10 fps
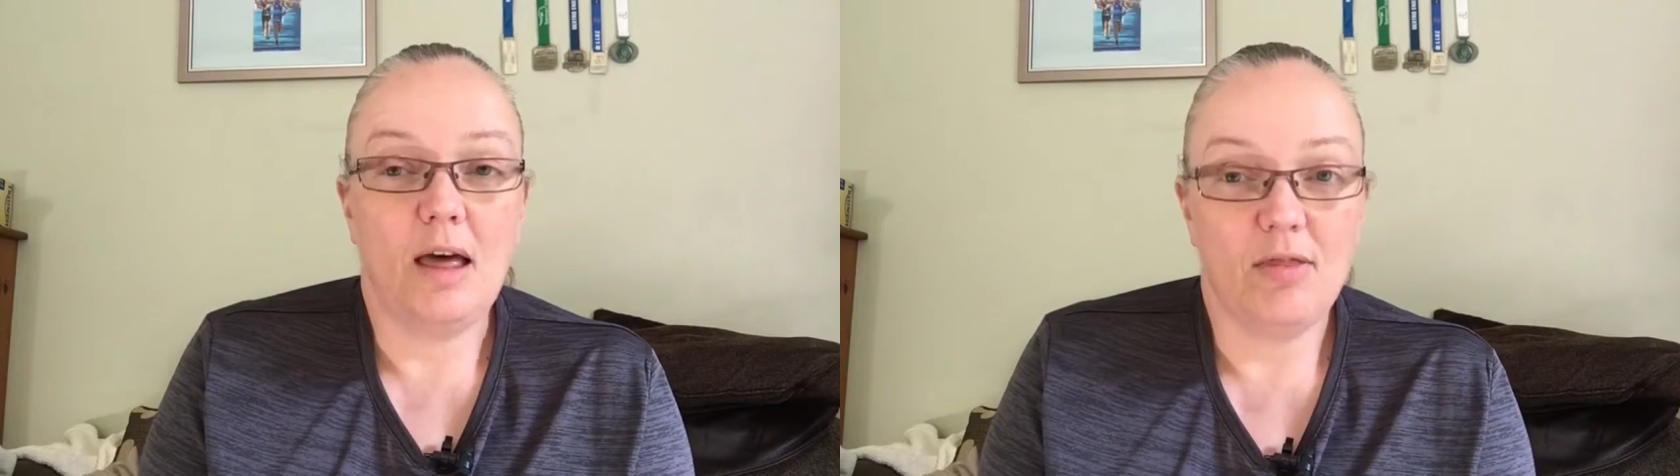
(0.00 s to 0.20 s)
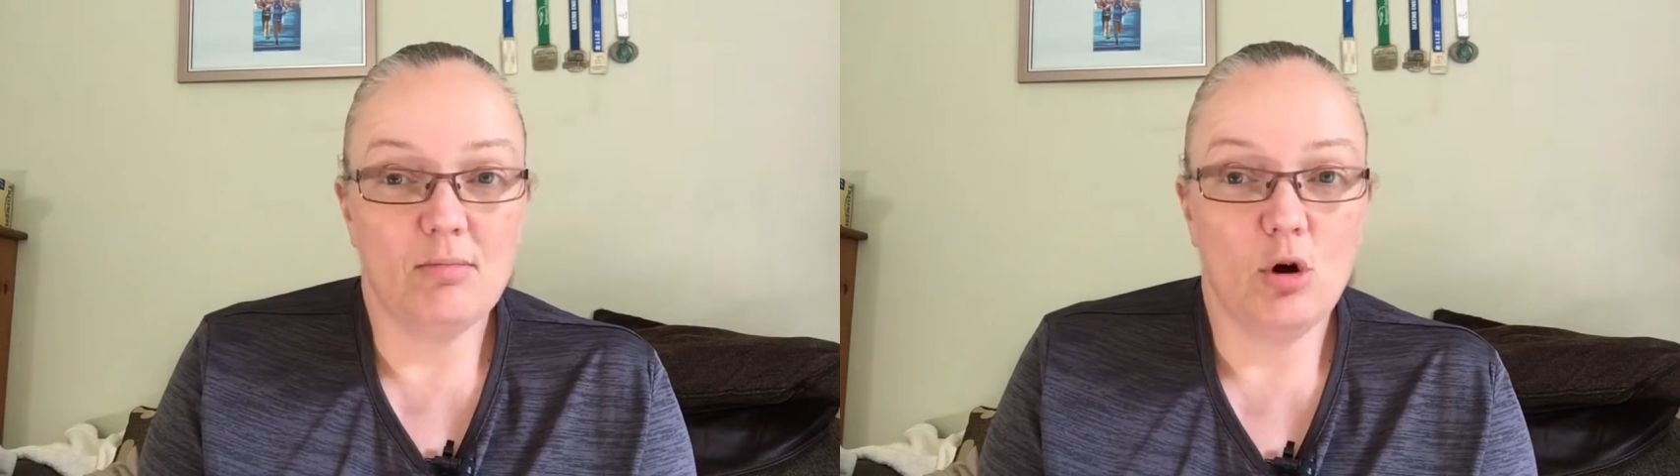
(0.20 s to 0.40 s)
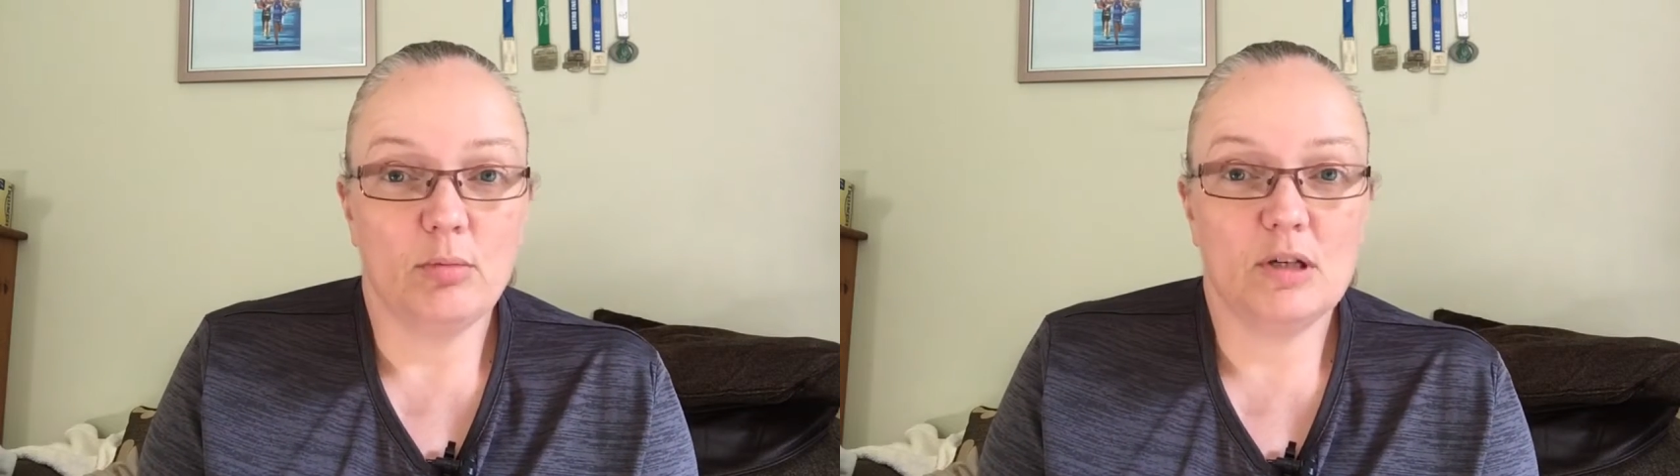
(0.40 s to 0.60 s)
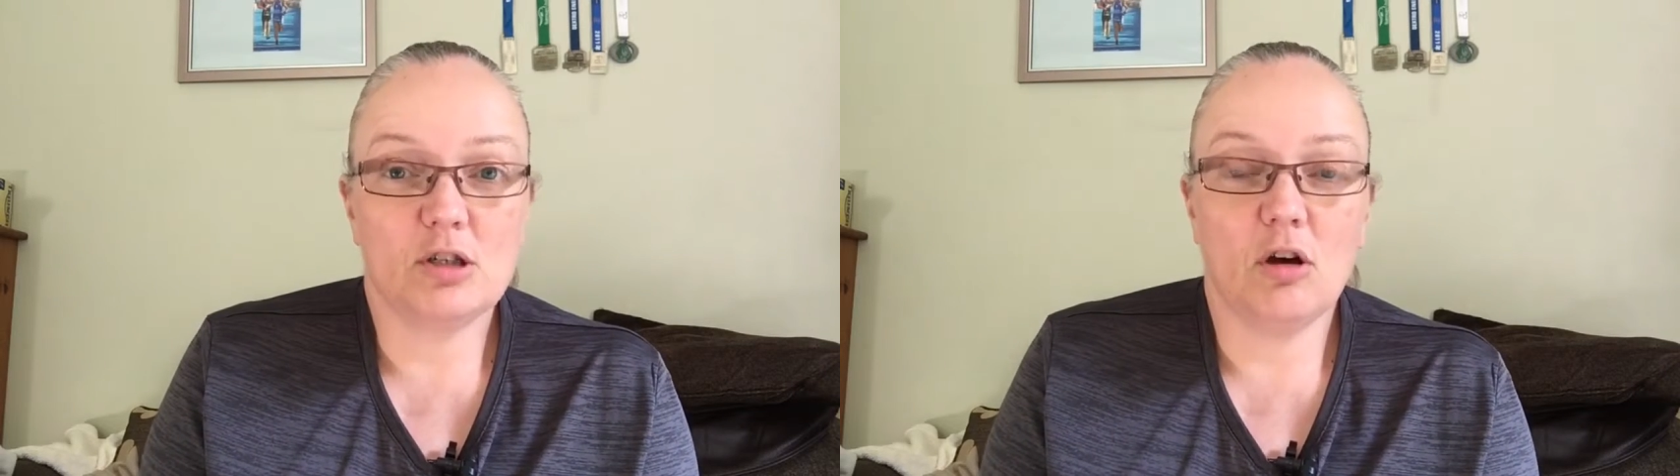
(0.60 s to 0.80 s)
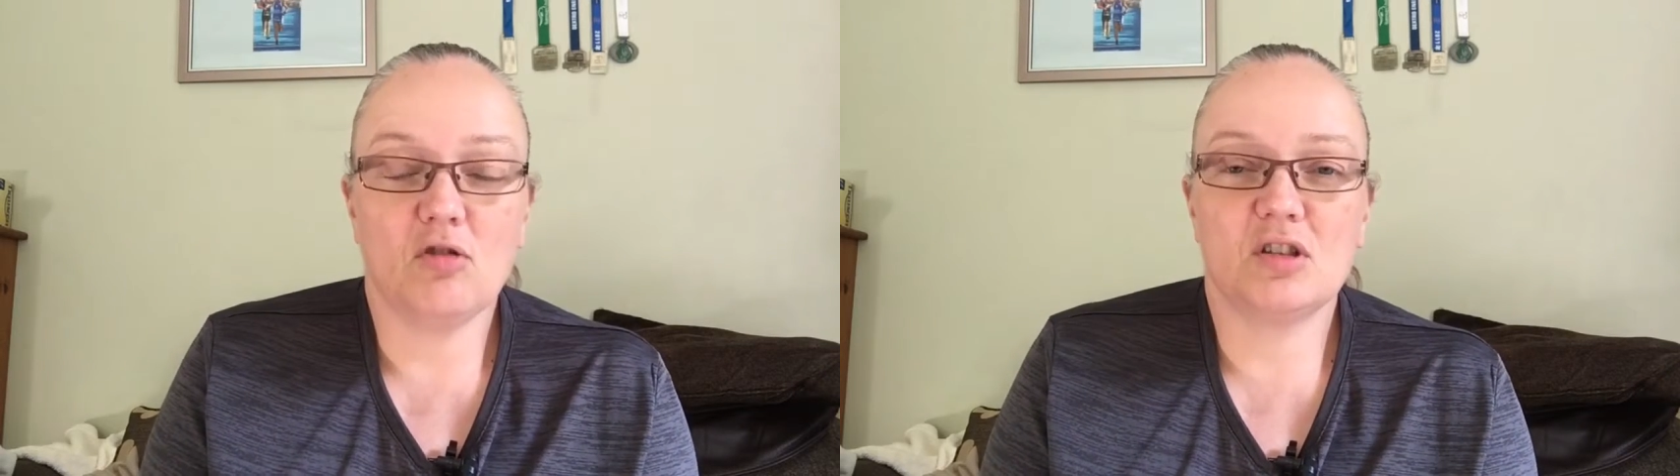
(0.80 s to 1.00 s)
at the
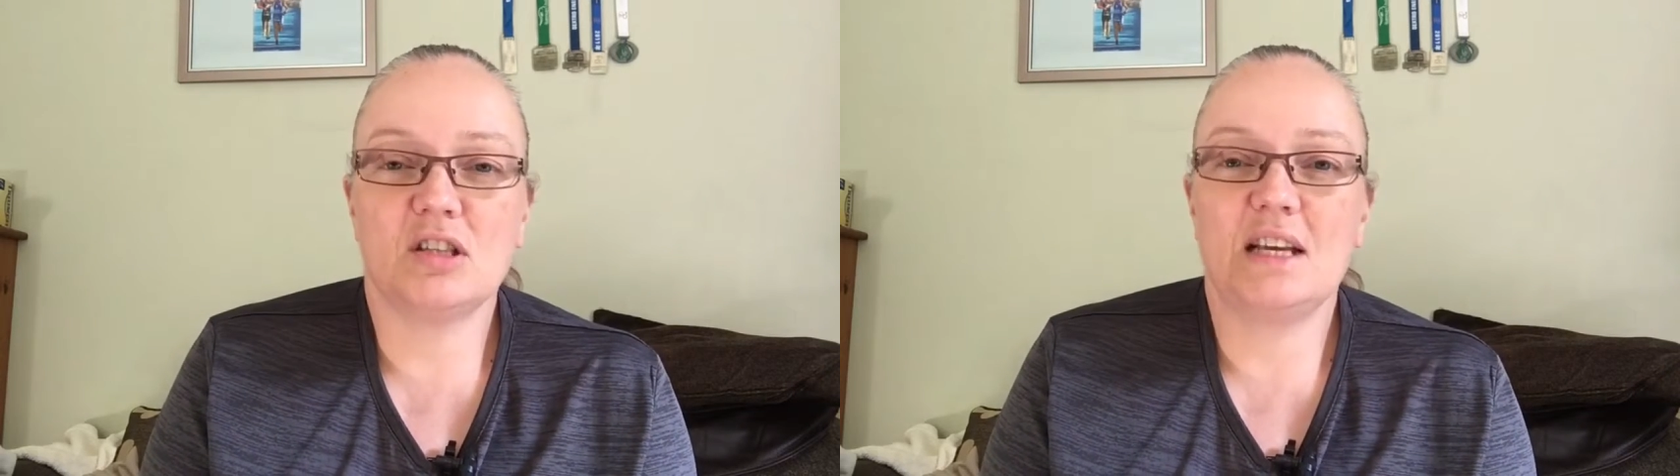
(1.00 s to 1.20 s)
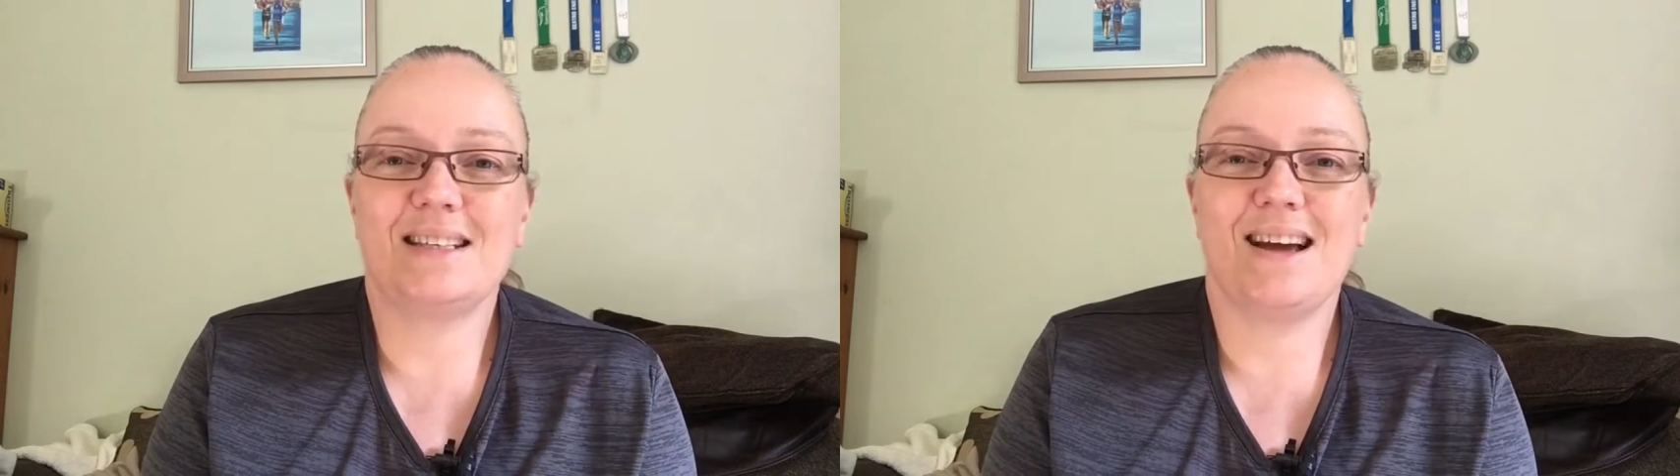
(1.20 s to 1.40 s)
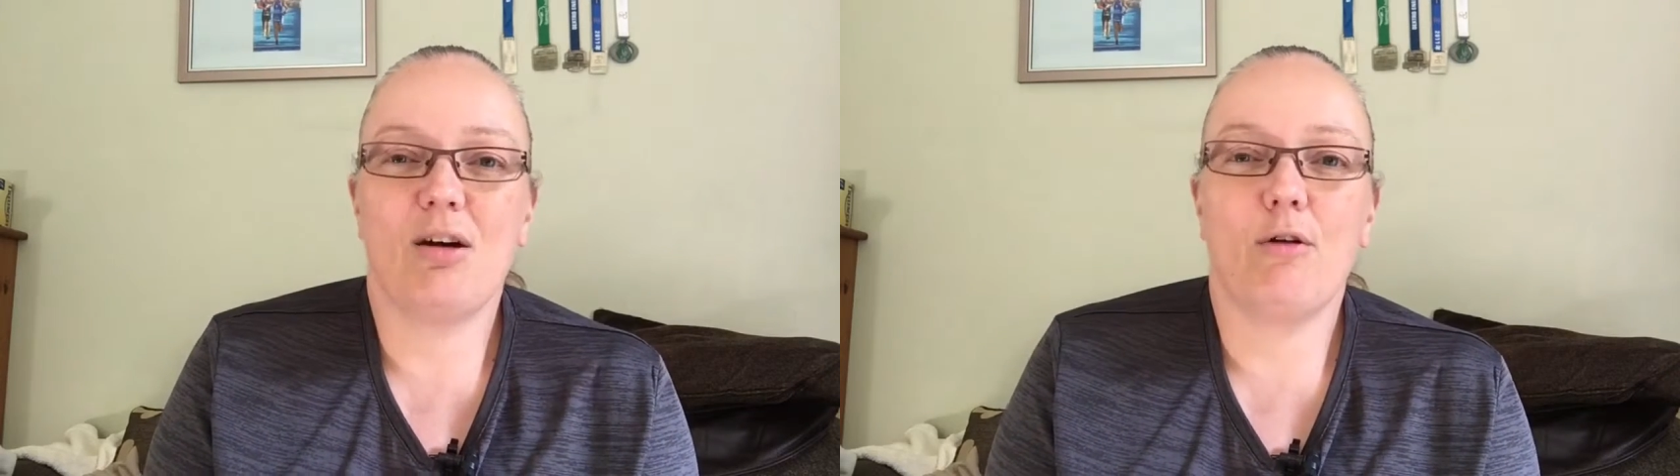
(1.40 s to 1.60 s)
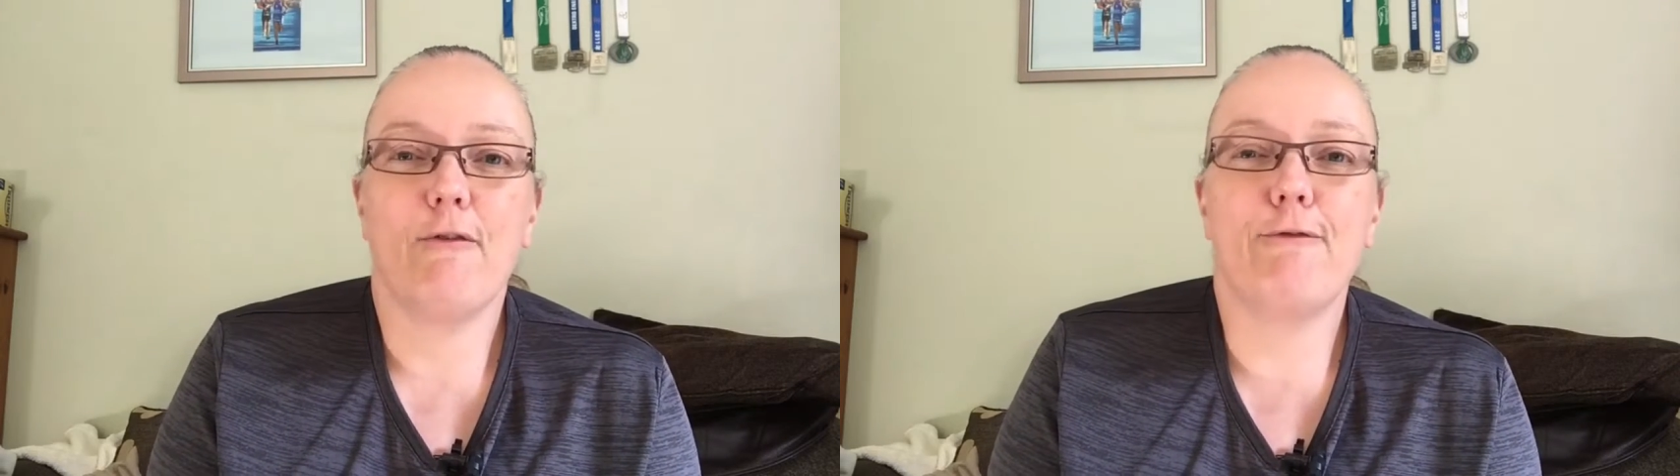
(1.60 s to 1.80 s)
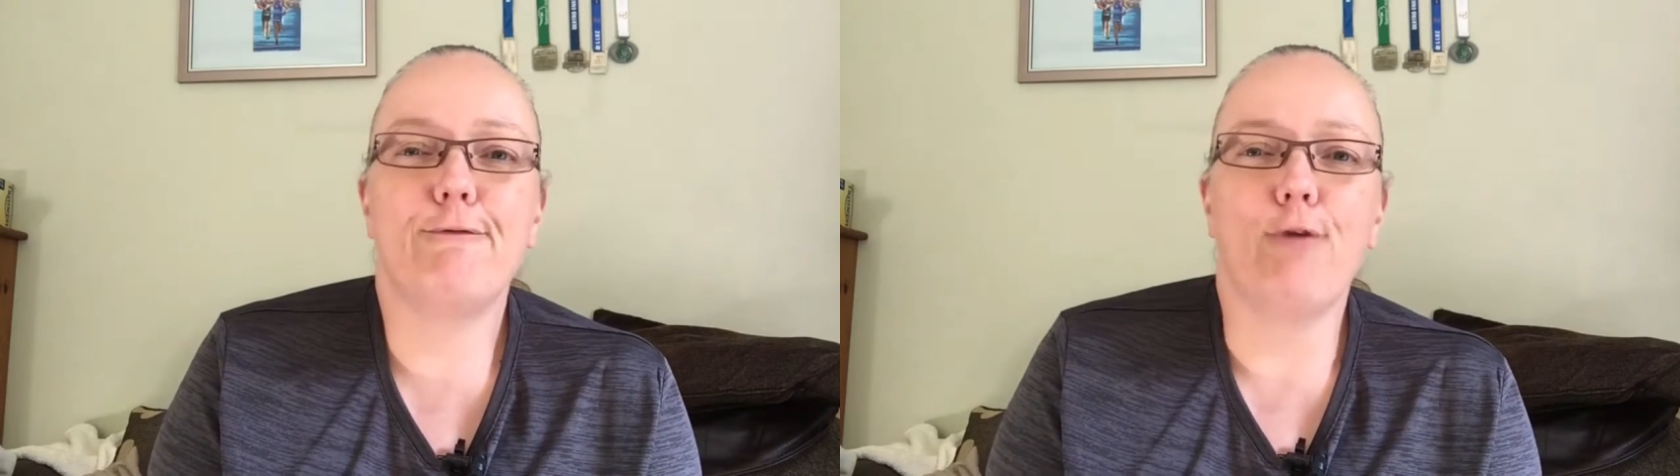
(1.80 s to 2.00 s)
moment, got the seat down
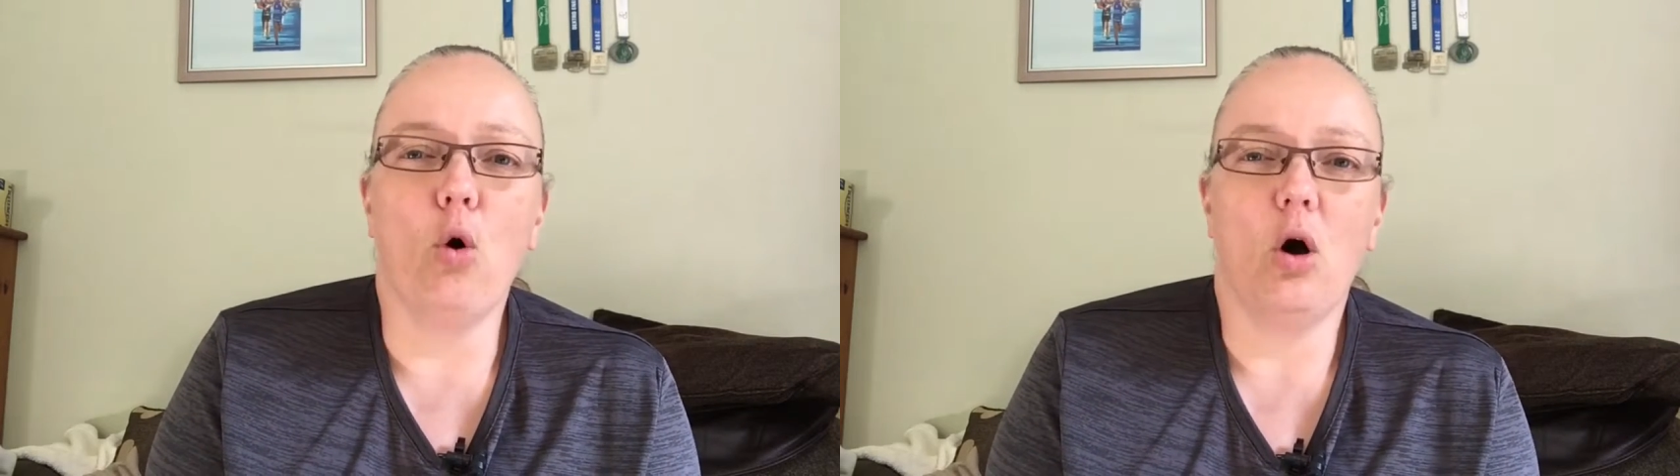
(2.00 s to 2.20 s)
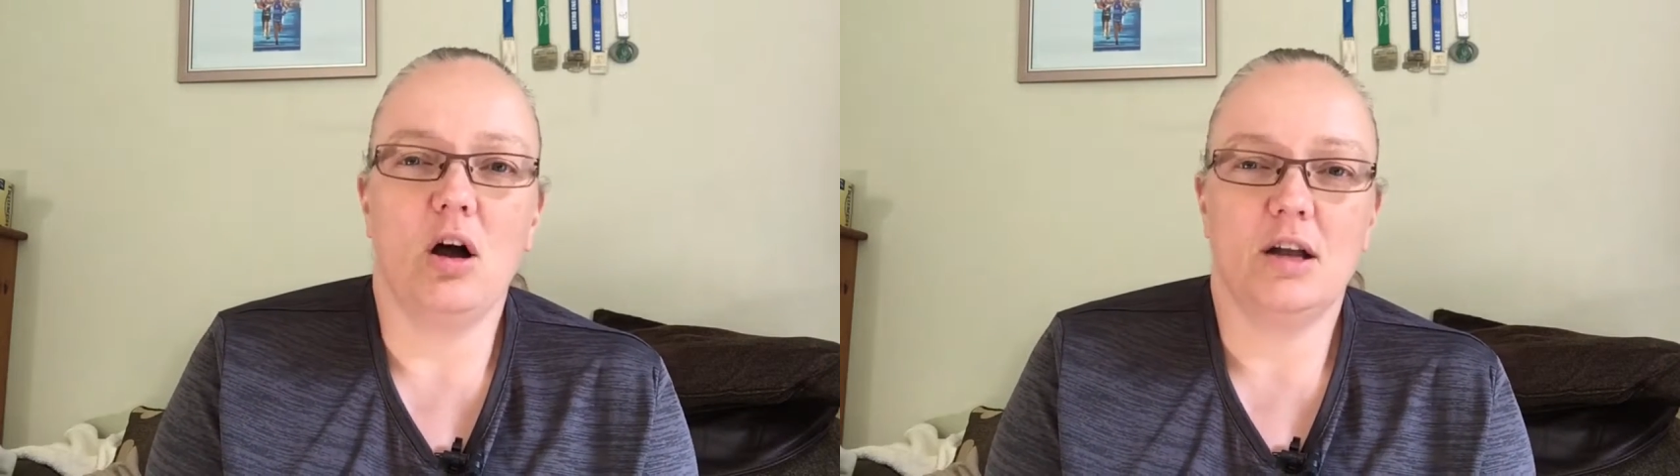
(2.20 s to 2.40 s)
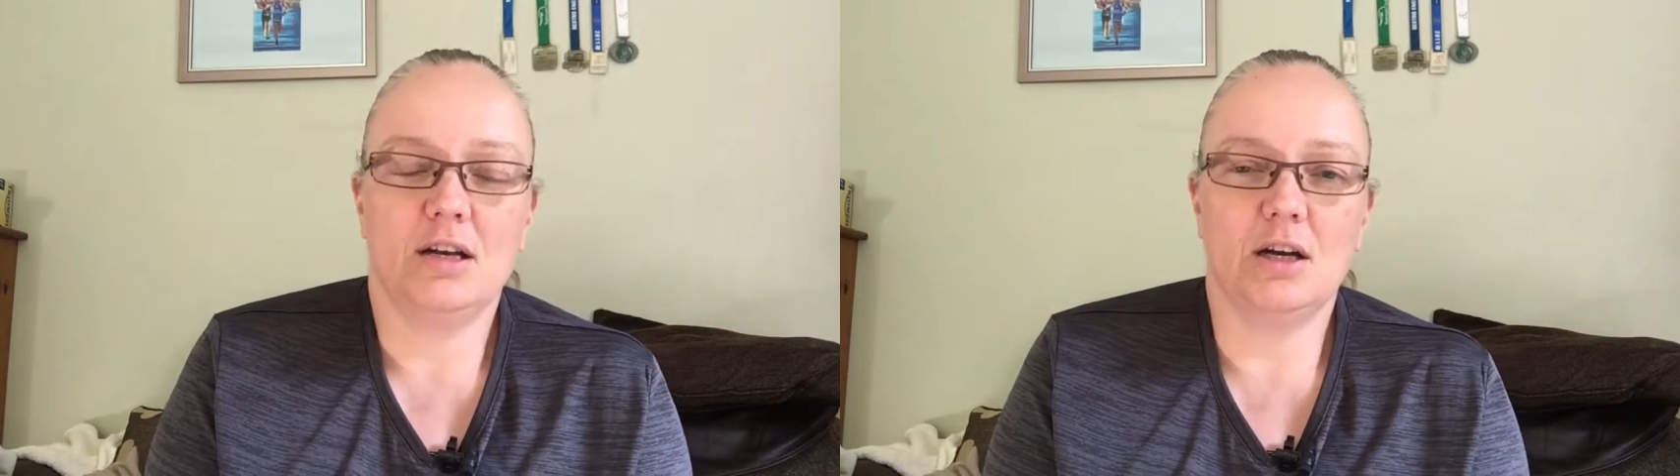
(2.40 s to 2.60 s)
4